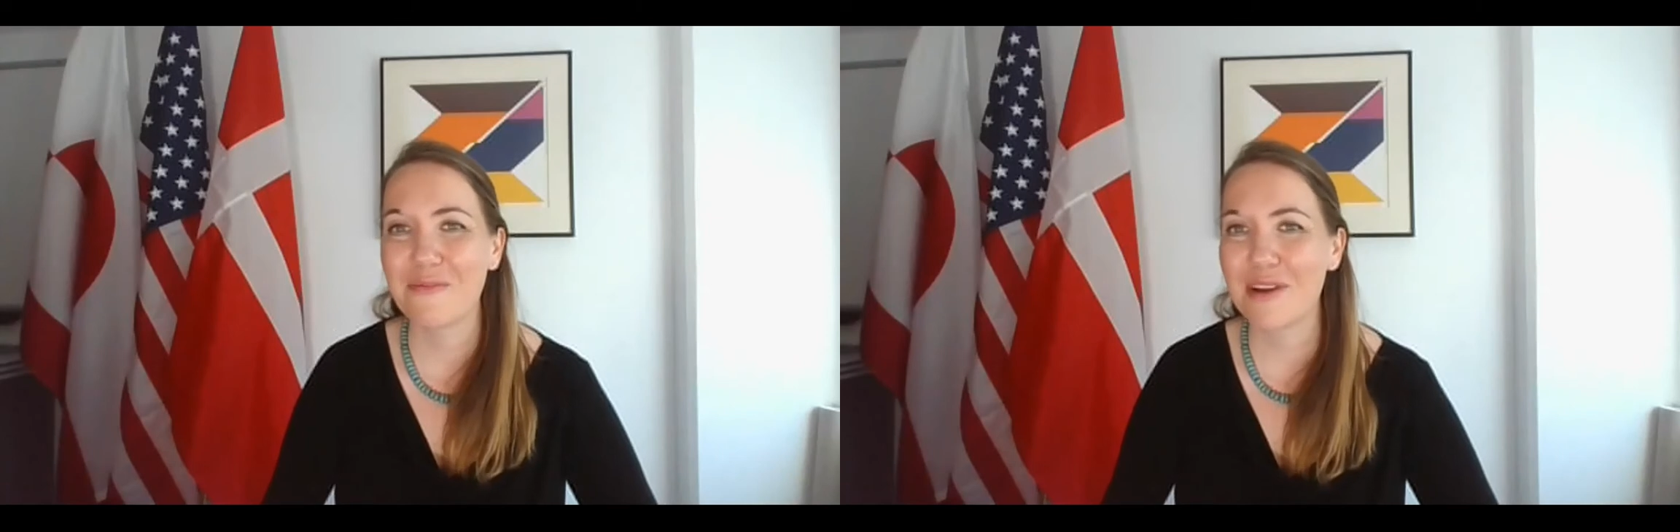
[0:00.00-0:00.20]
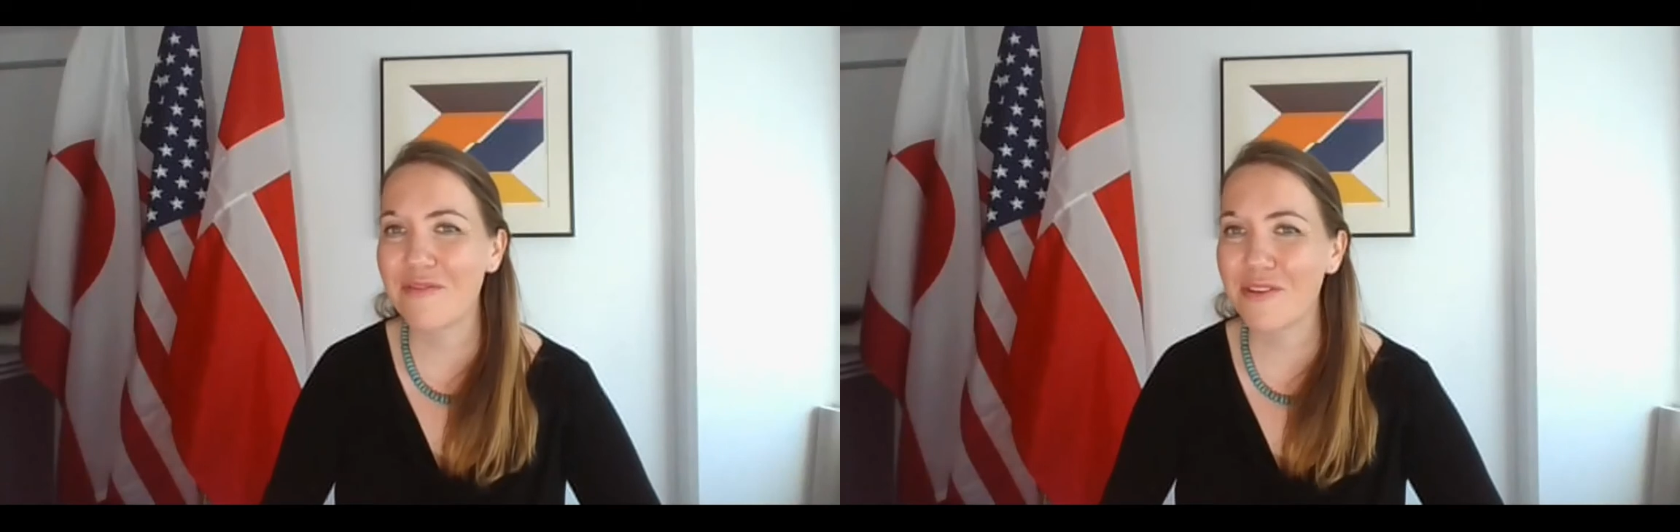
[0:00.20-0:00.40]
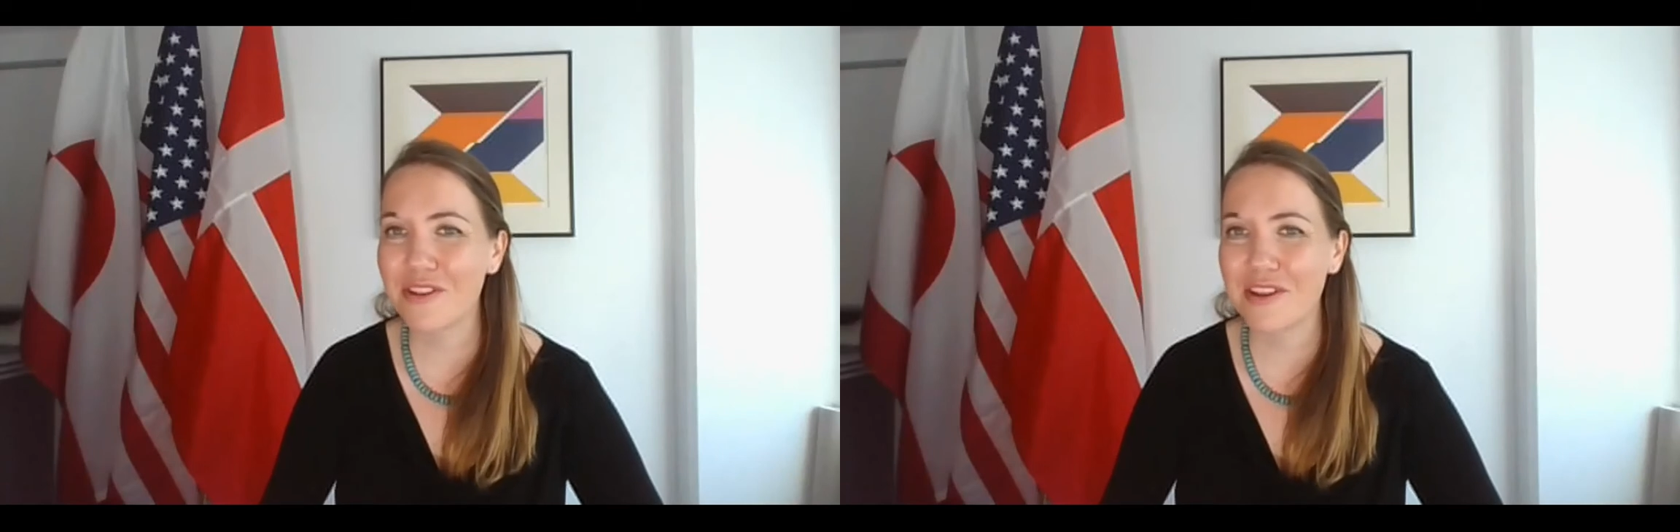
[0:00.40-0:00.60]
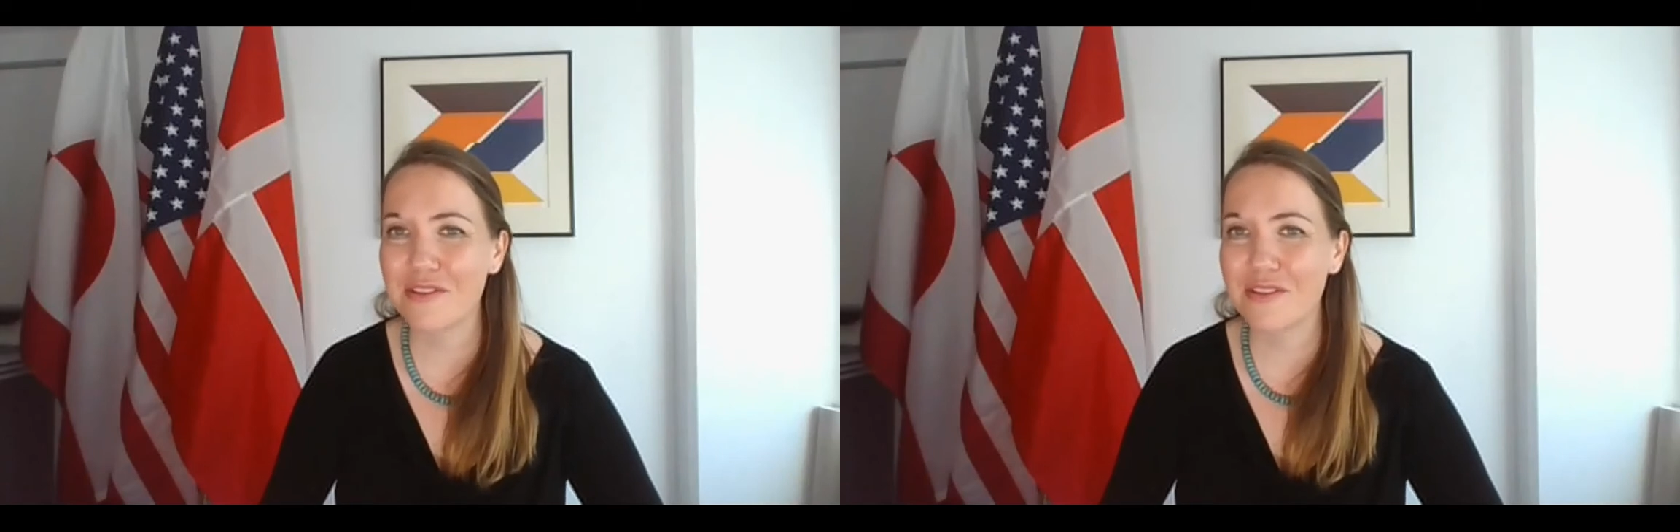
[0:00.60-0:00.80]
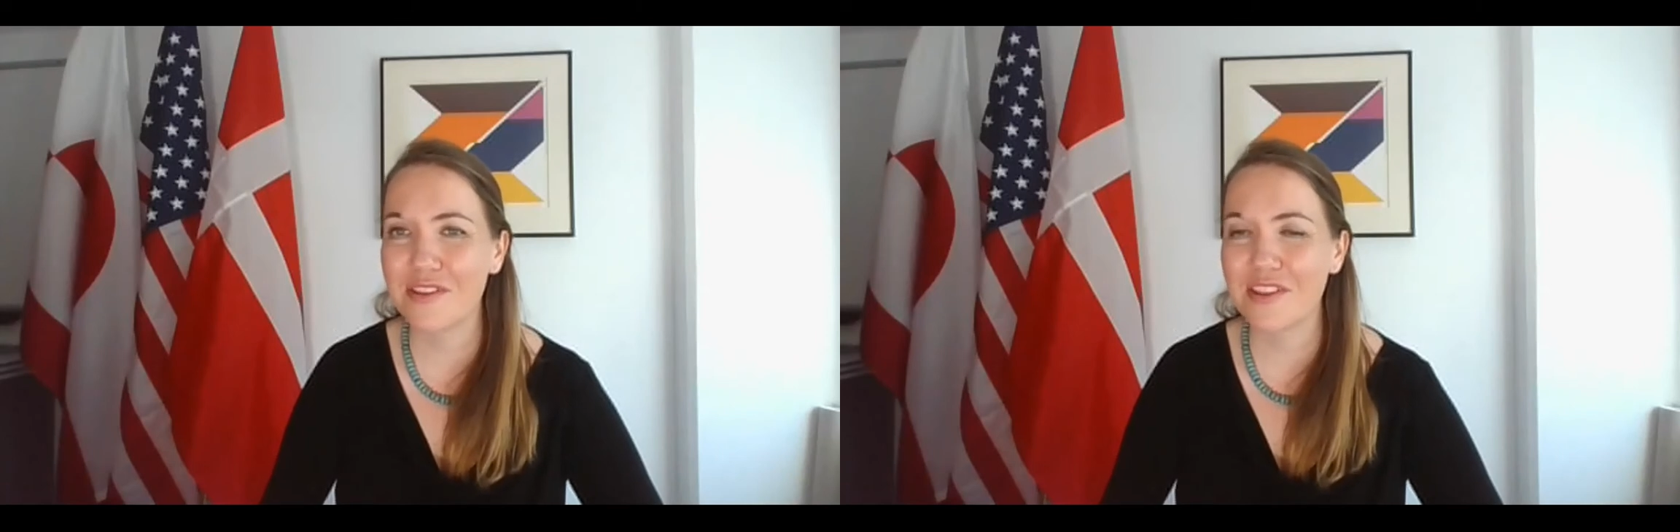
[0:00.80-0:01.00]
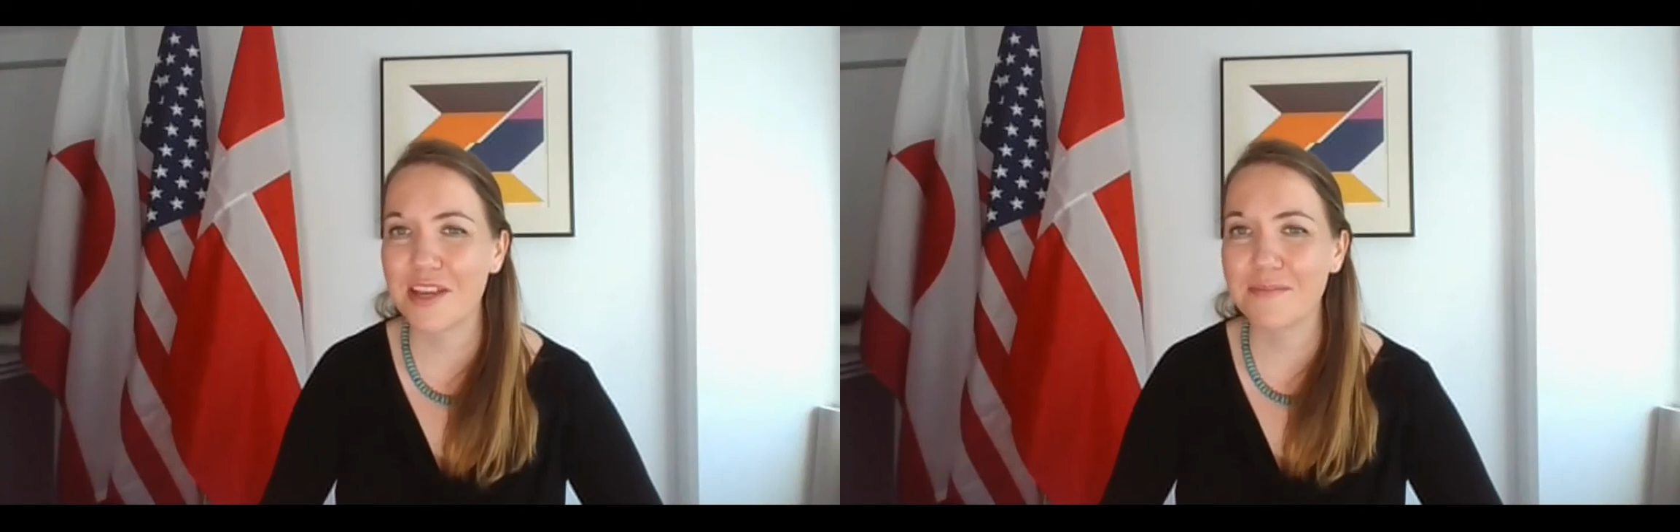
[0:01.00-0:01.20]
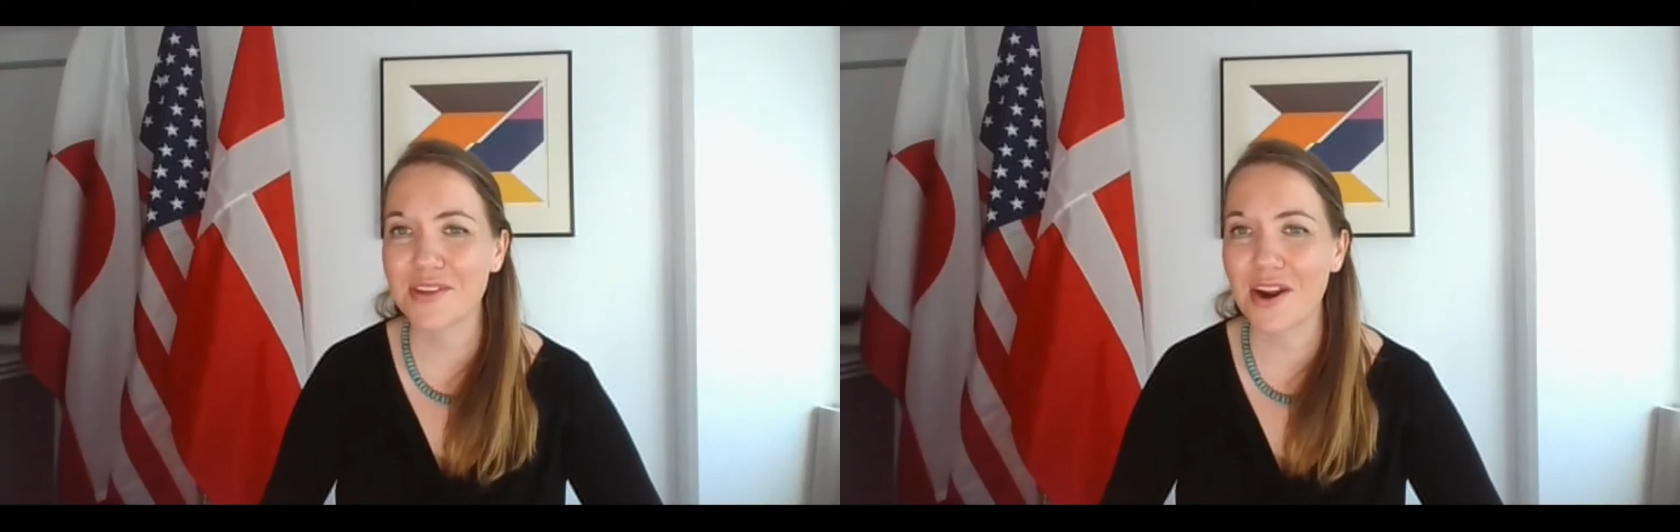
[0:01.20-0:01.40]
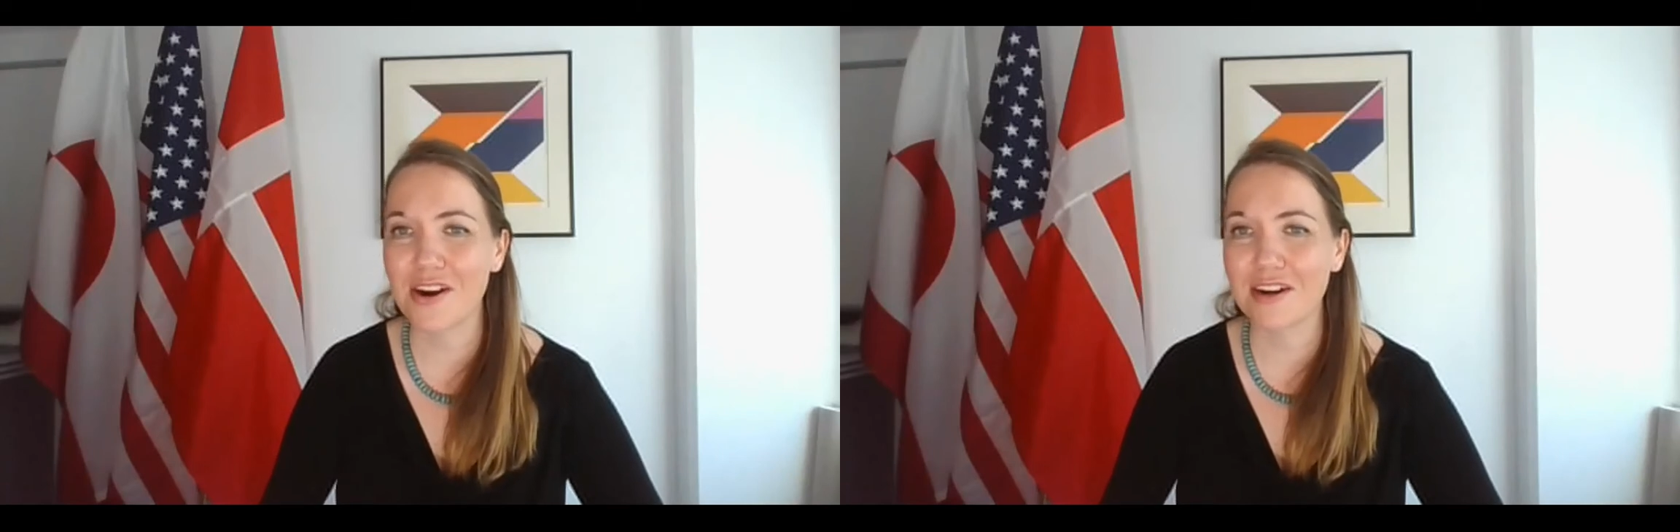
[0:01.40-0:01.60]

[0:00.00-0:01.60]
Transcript: whatever the the themes are,